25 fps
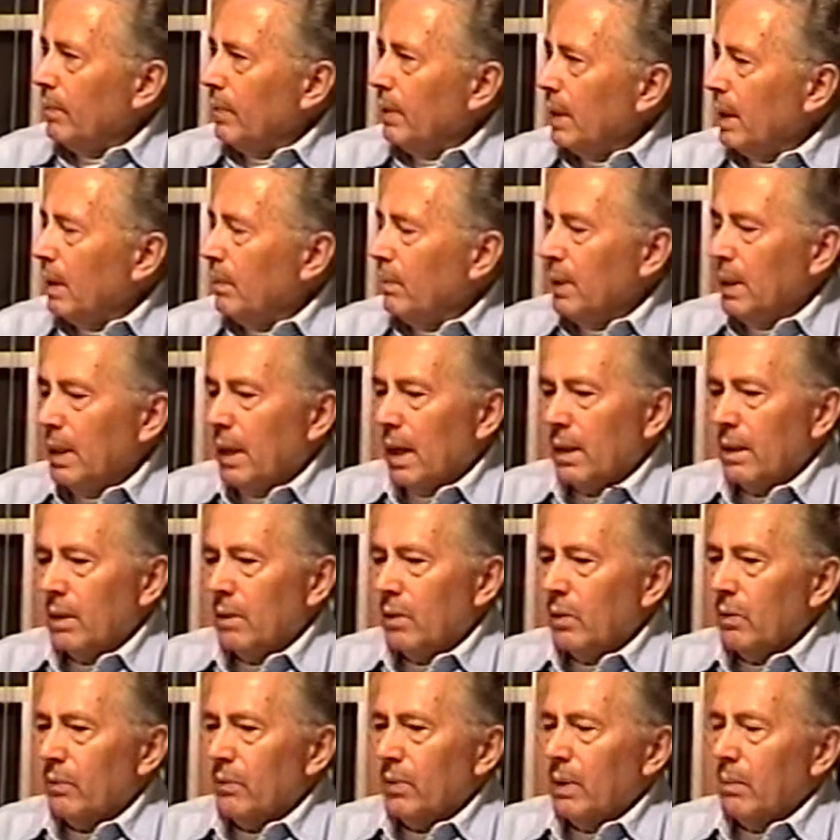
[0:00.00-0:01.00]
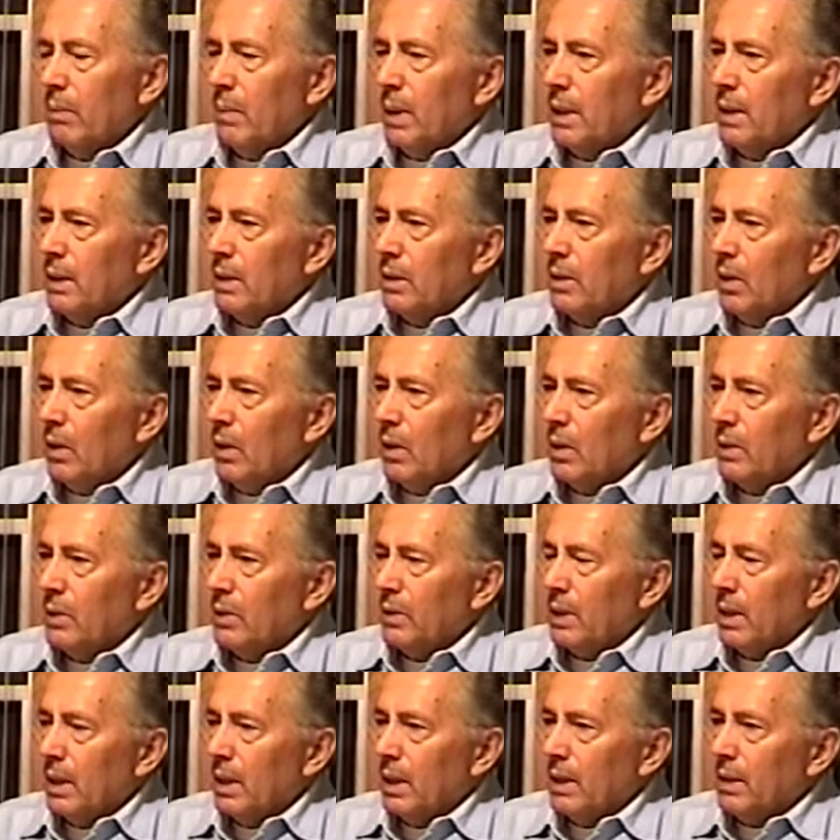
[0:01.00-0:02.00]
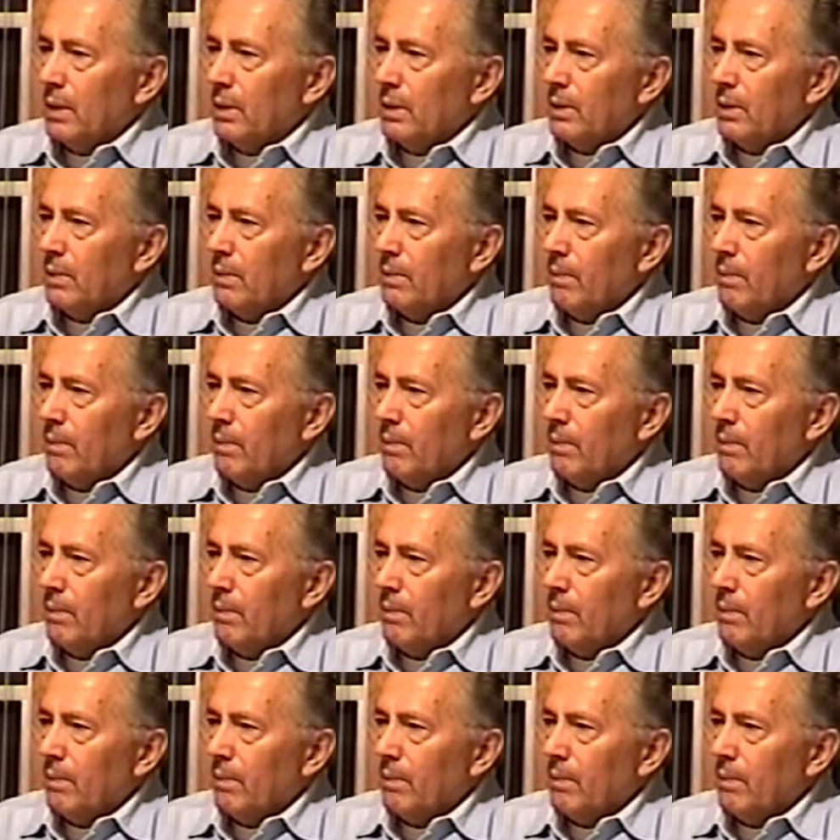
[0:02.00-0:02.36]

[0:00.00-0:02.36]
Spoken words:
I don't know if they made $1 an hour.